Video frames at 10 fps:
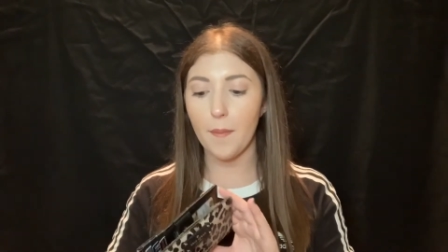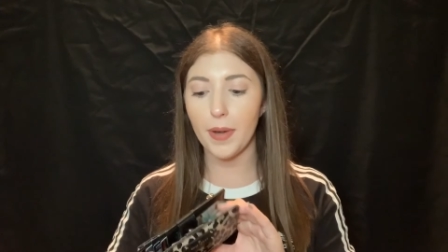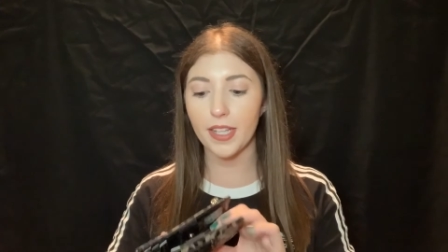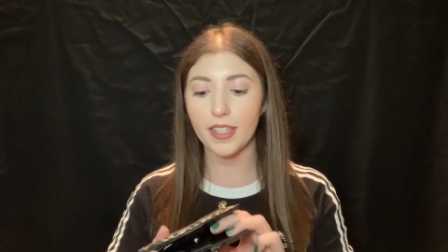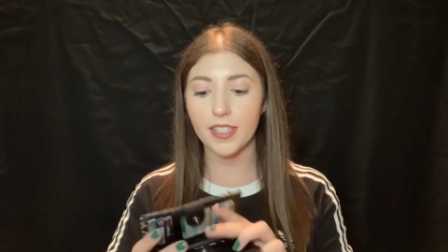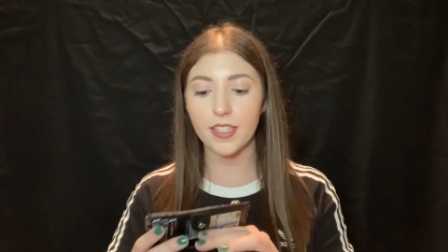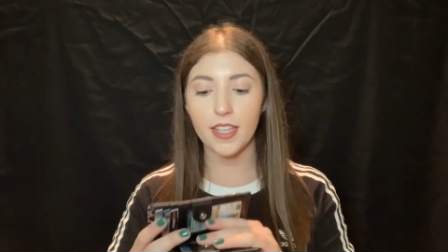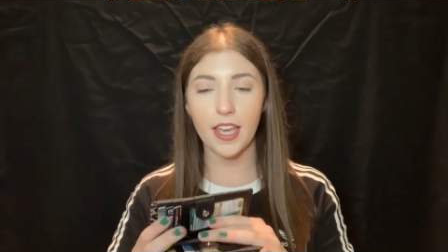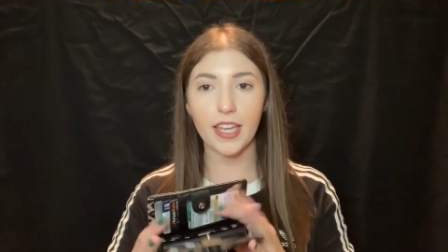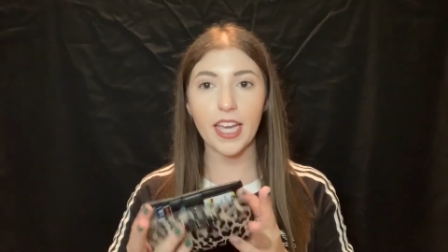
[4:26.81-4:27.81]
But this is
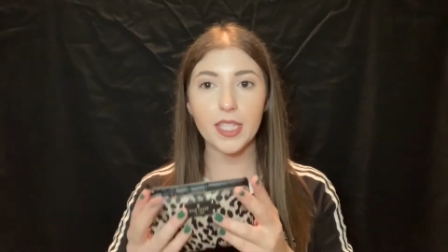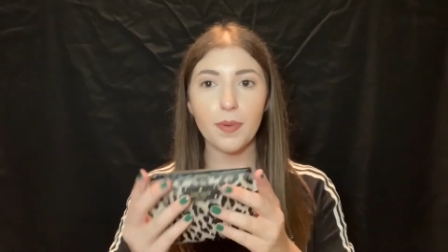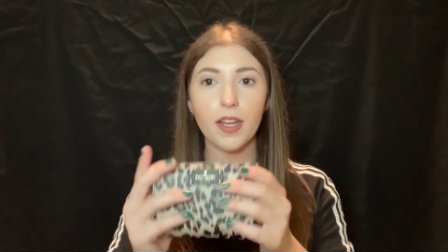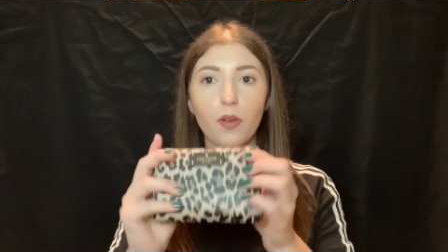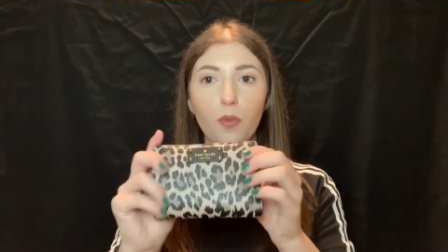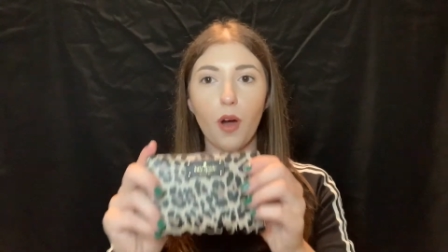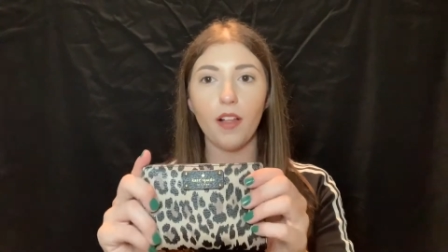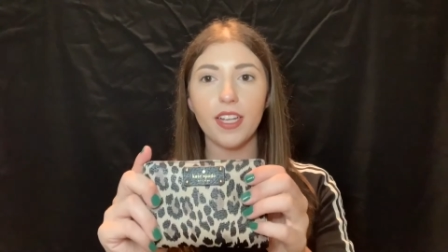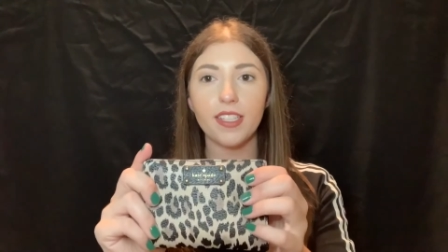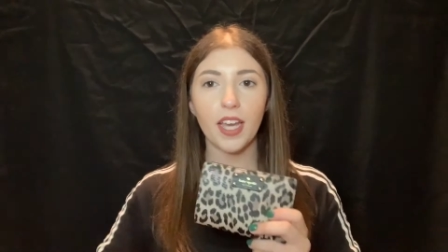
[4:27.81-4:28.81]
a Kate Spade
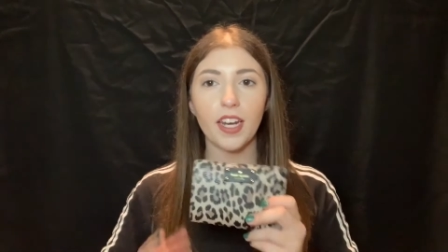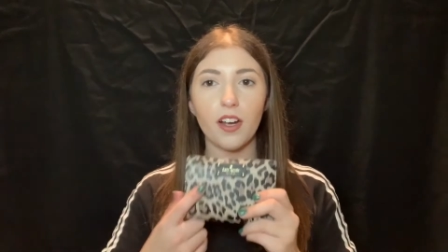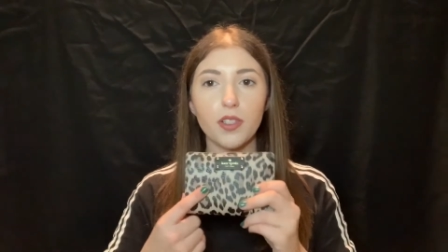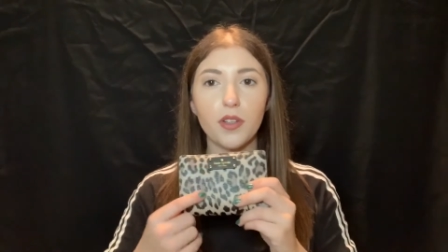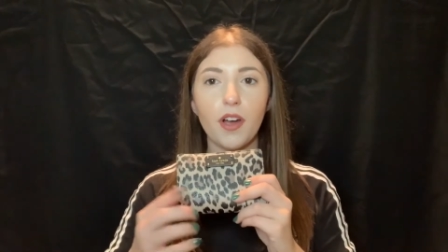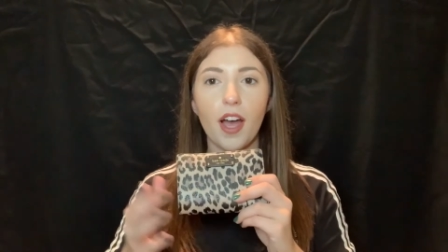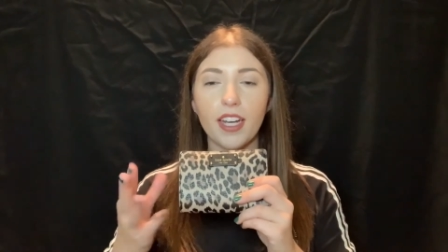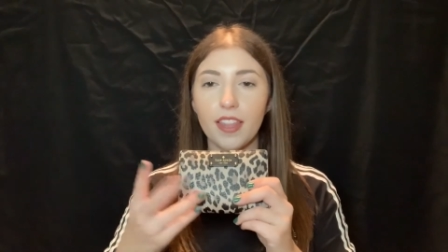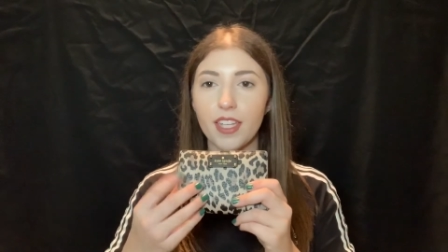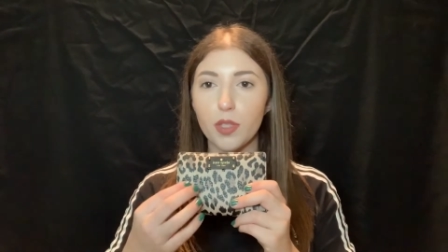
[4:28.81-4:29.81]
wallet, and I also got
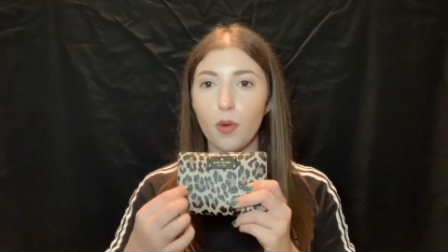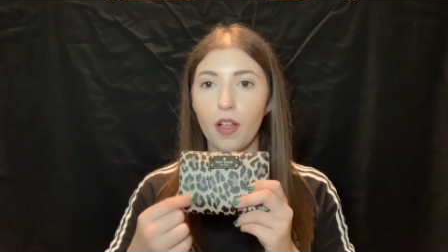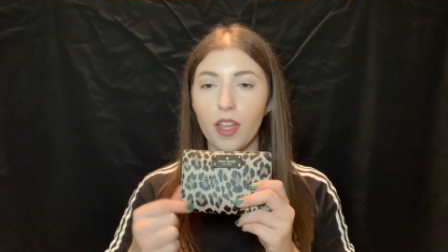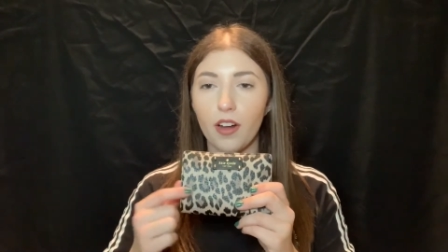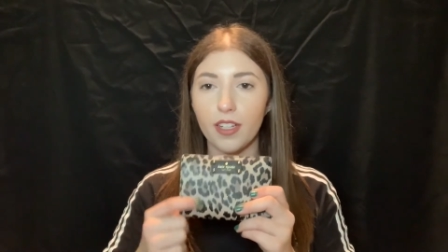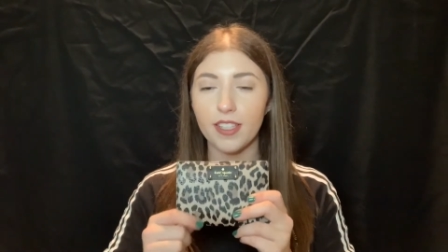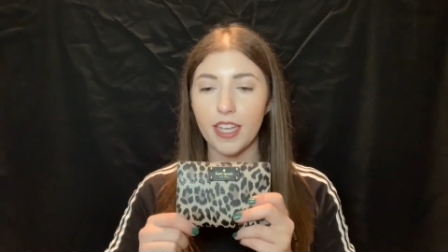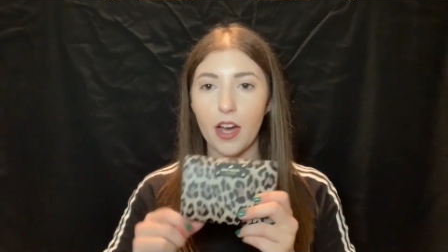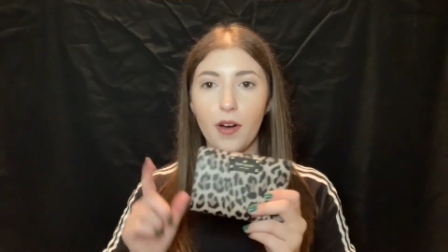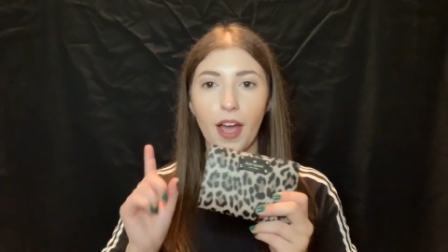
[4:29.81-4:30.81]
this wallet on
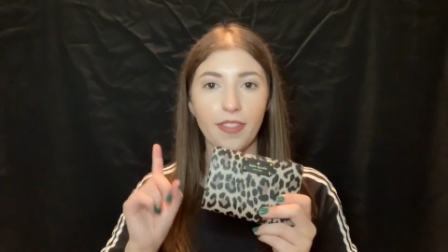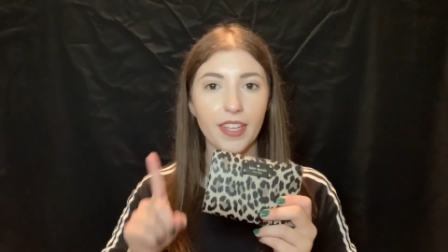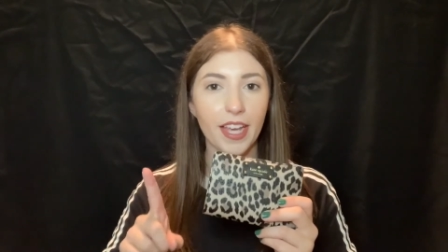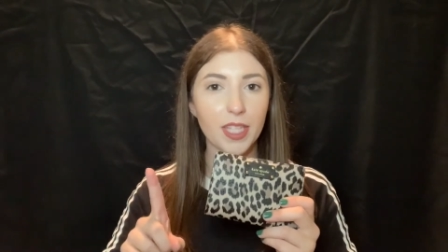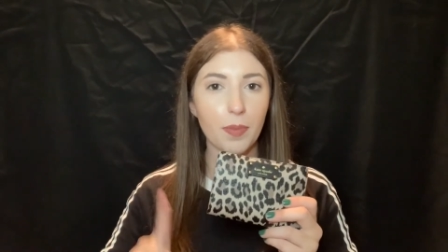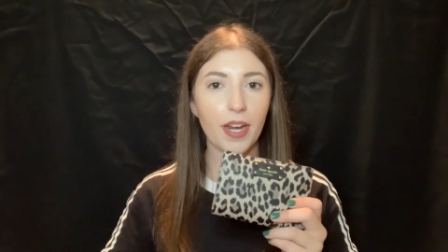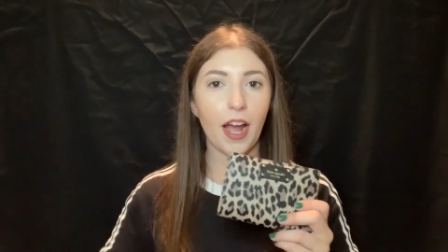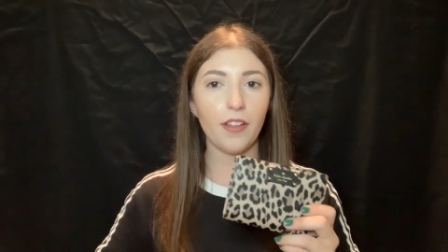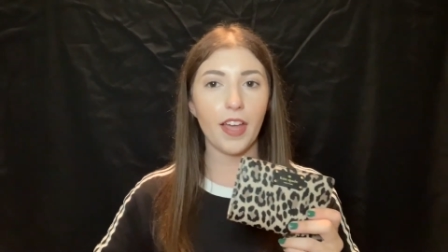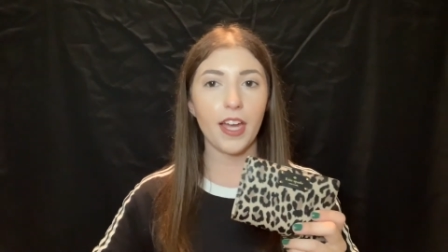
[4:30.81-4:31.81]
sale at the Kate Spade
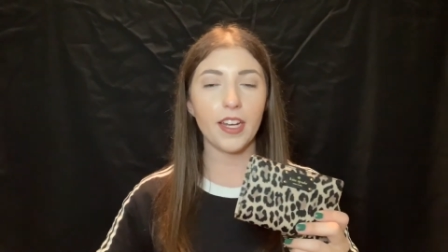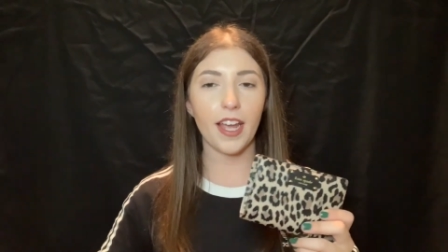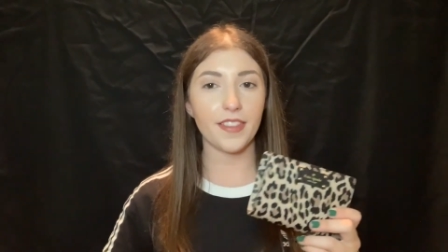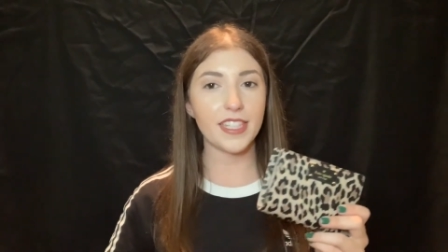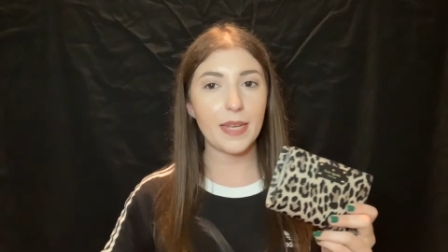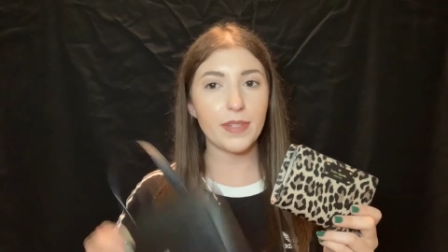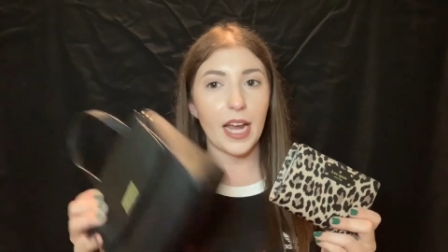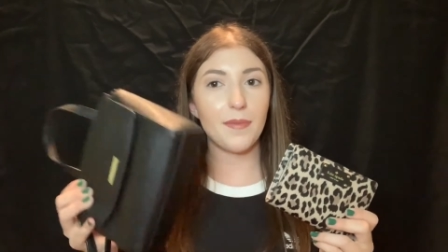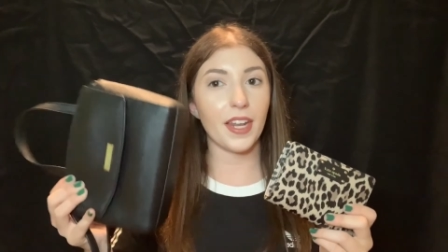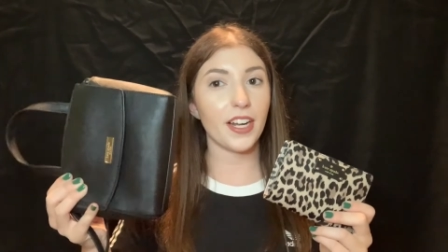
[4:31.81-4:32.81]
outlet at the same
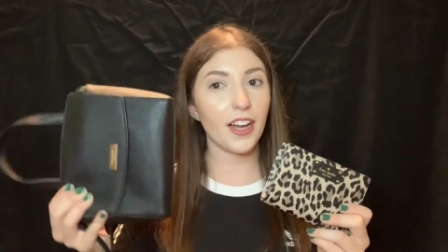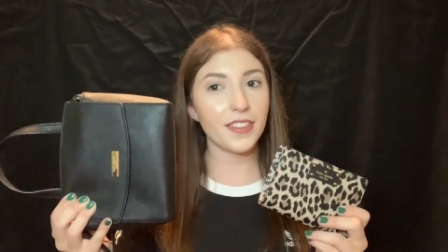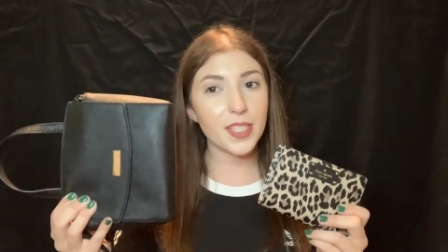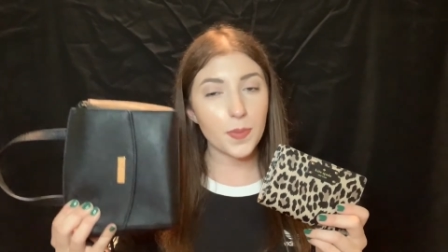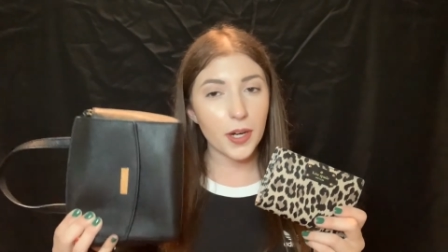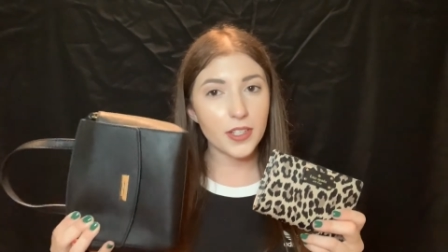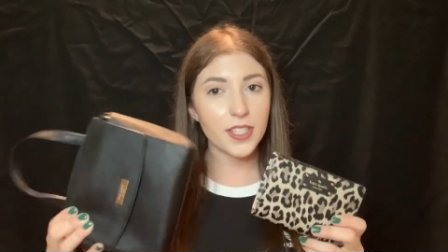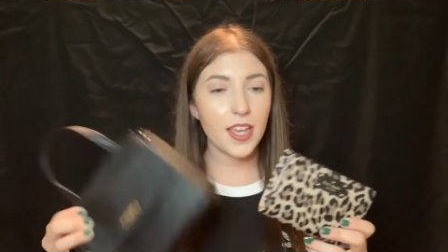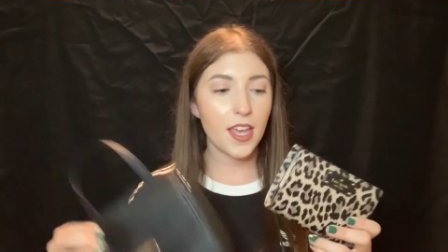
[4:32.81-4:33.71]
time that I got this purse.